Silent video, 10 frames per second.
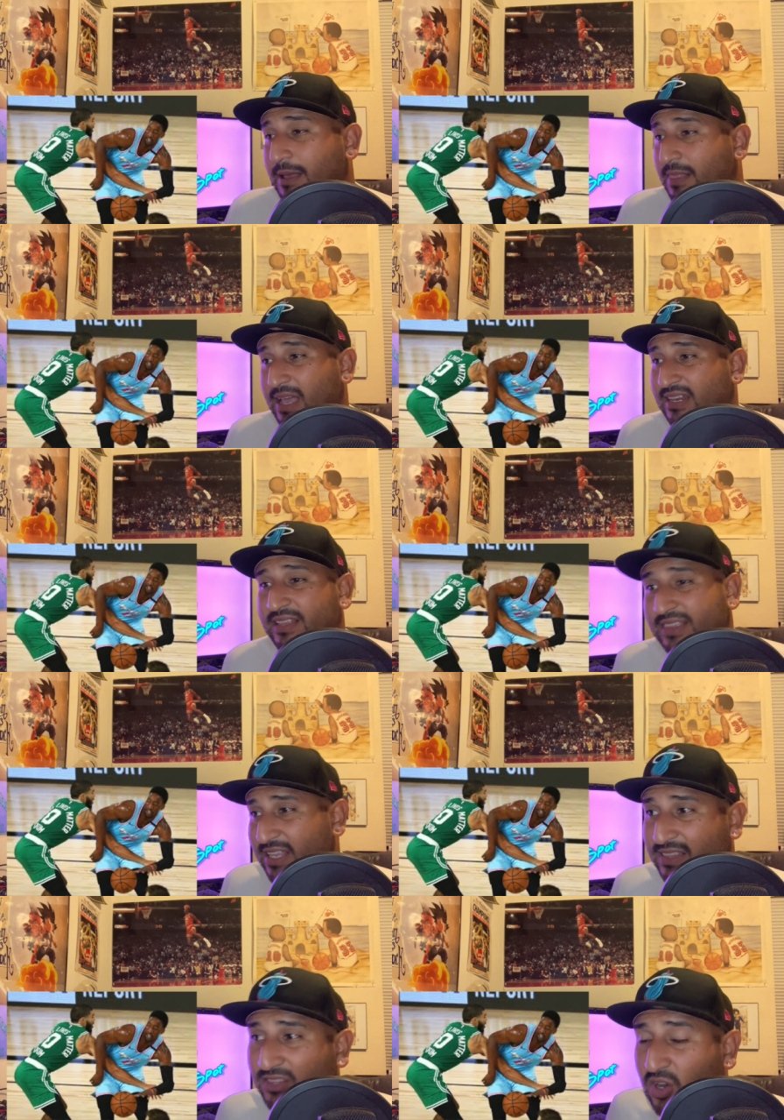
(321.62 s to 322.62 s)
and I think
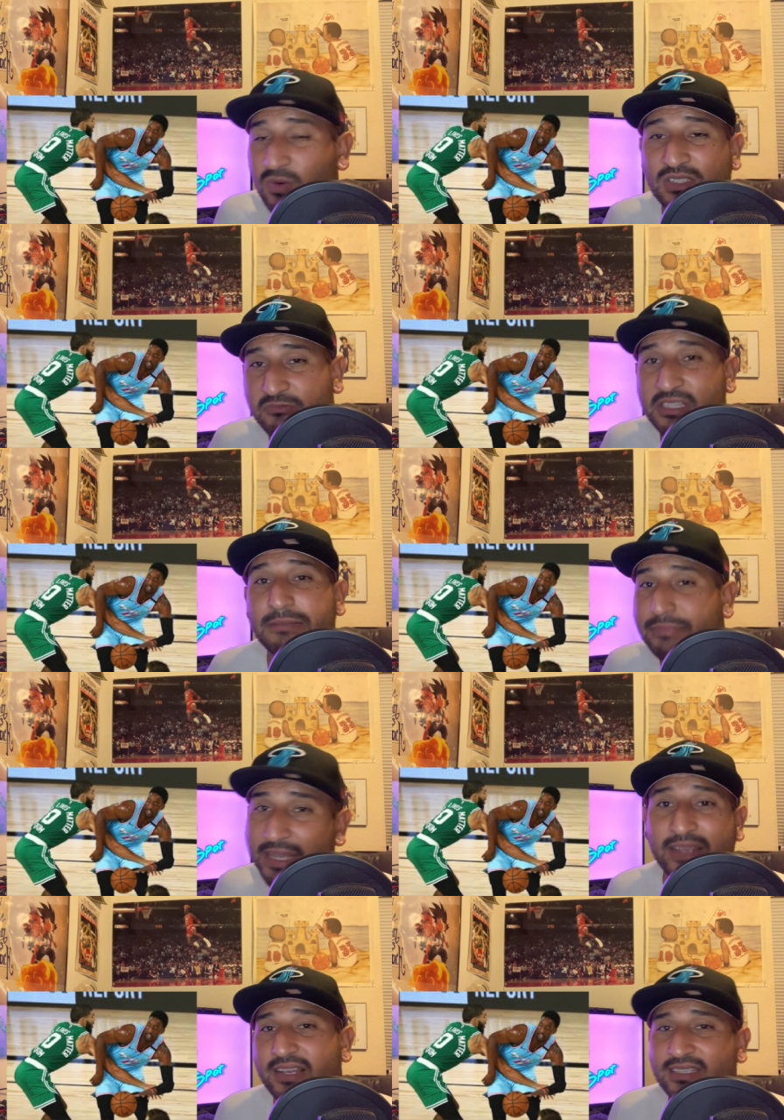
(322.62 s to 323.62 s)
no one's really
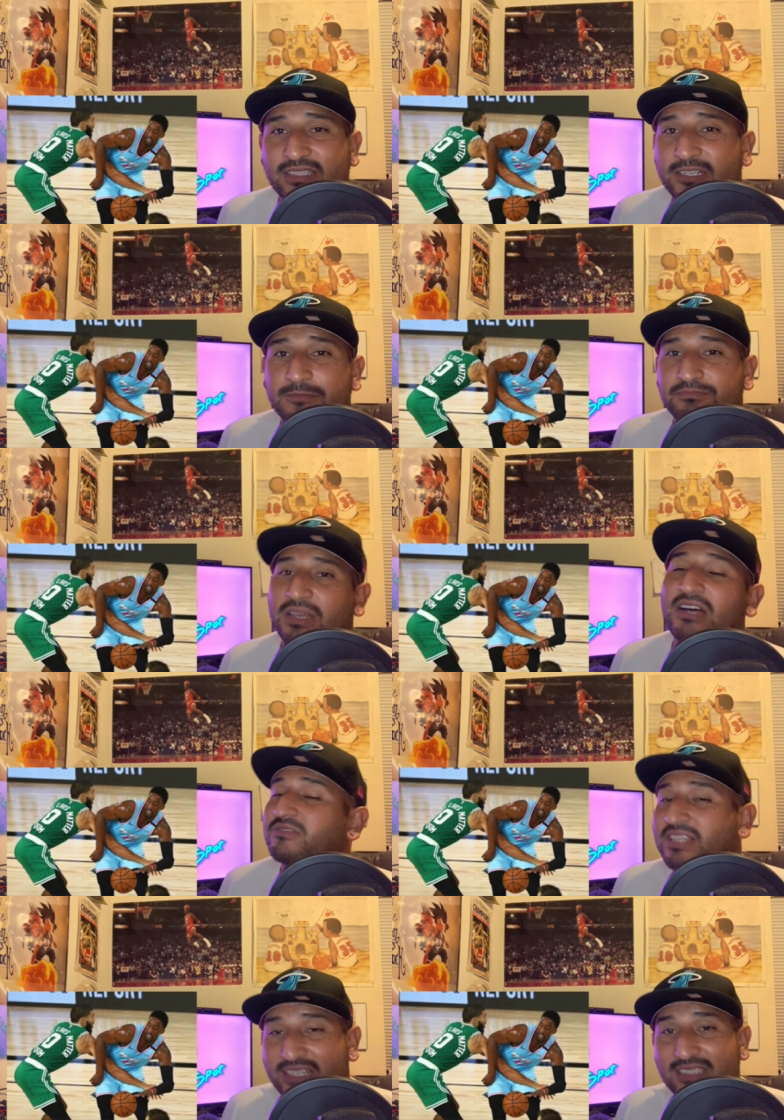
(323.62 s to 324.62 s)
beating us still. I don't
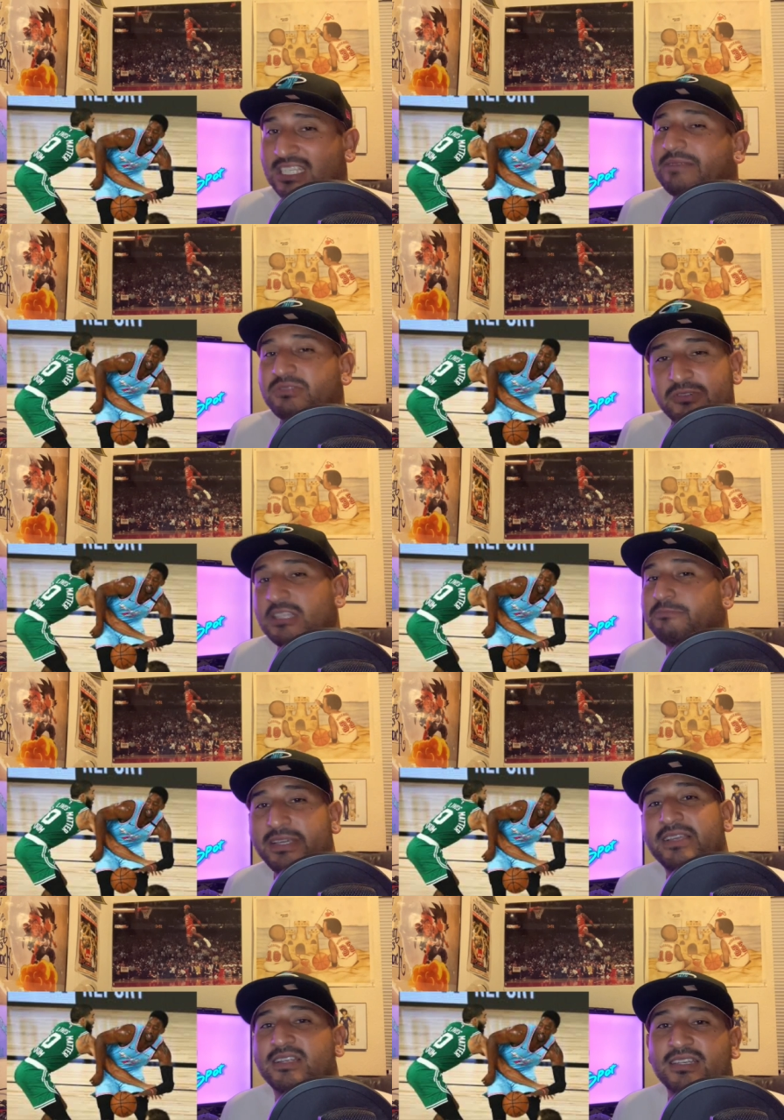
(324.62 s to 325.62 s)
think a team's really
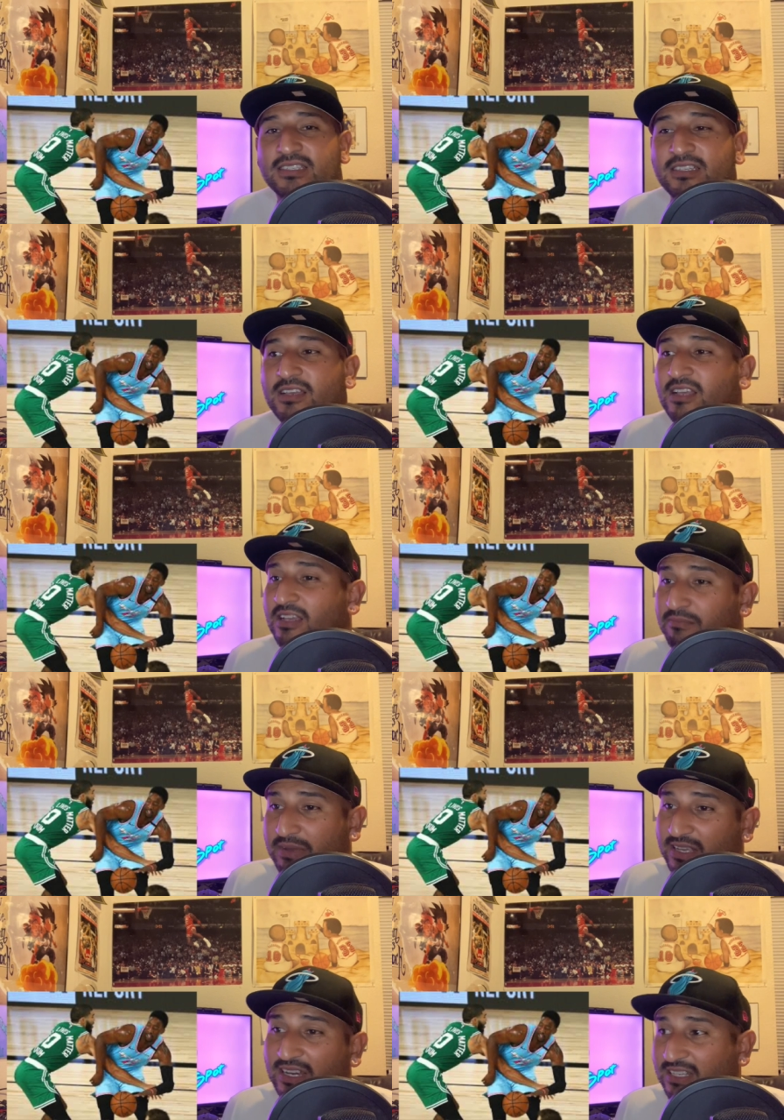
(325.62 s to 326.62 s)
beating us
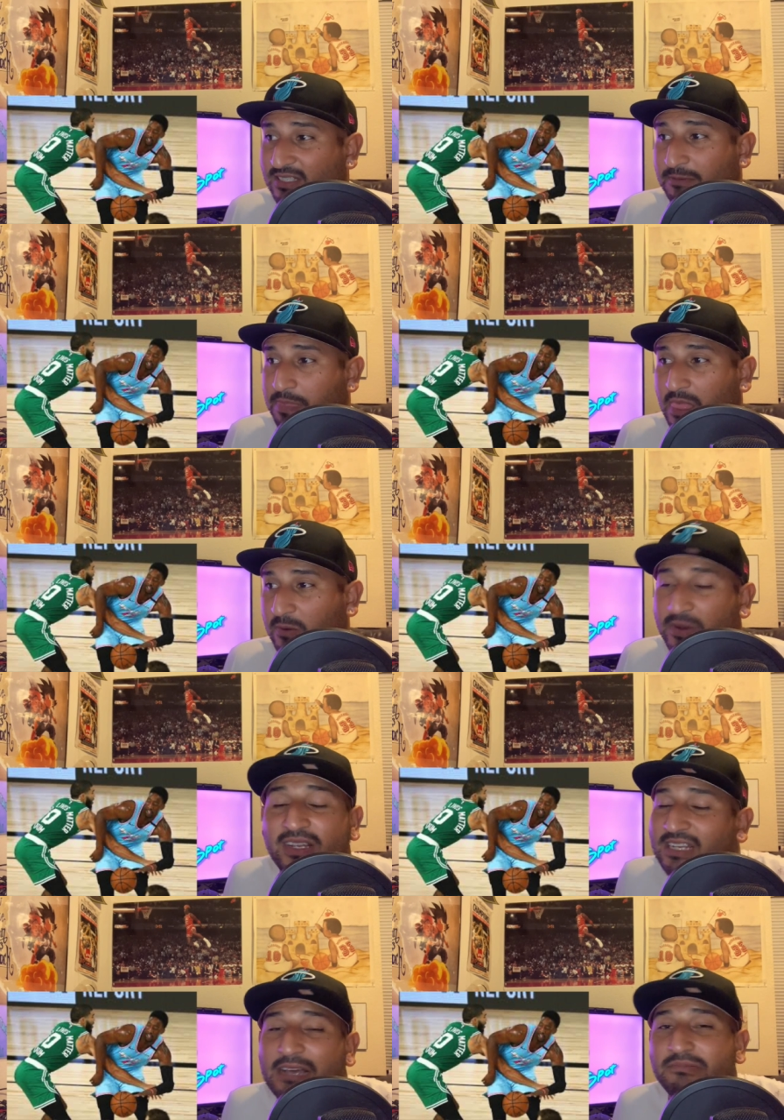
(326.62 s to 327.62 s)
because we did
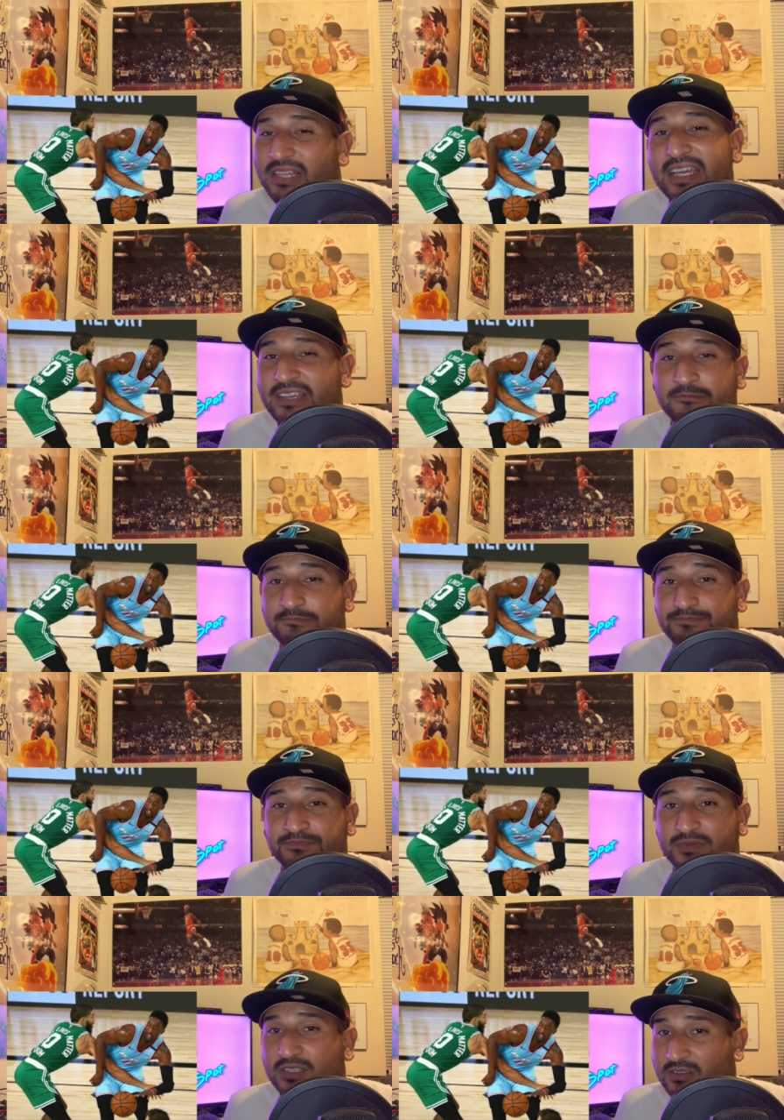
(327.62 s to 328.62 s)
not play
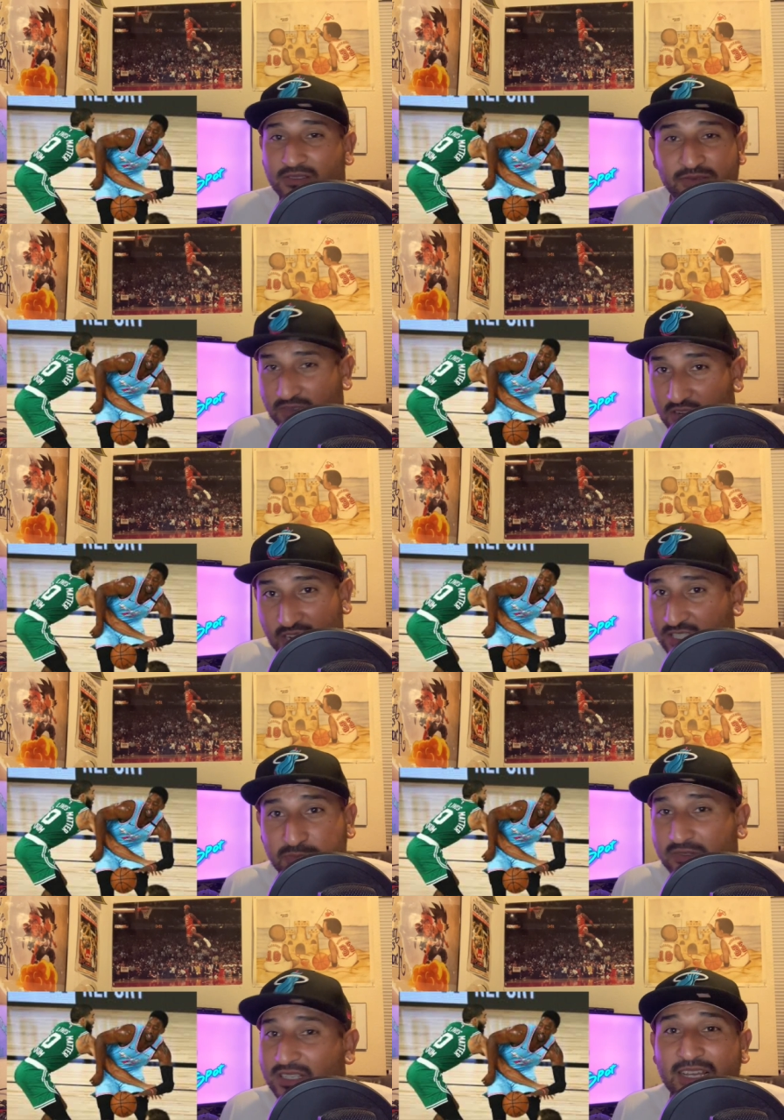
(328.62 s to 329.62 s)

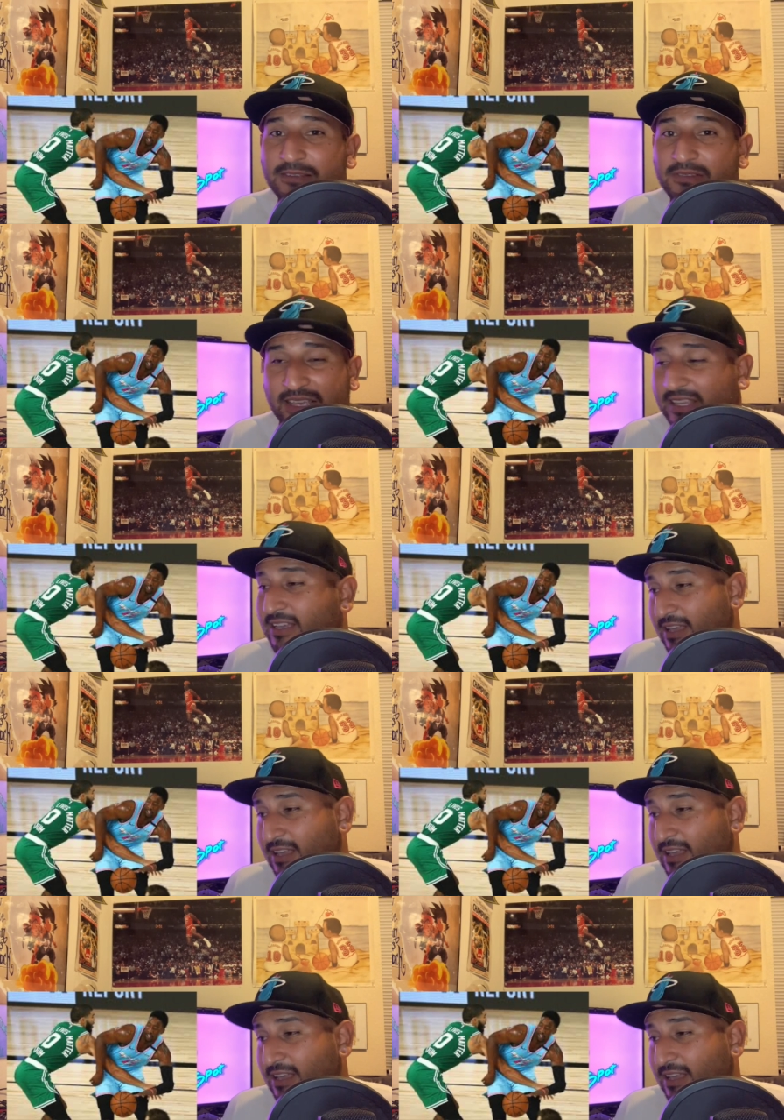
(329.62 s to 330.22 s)
100%. Like,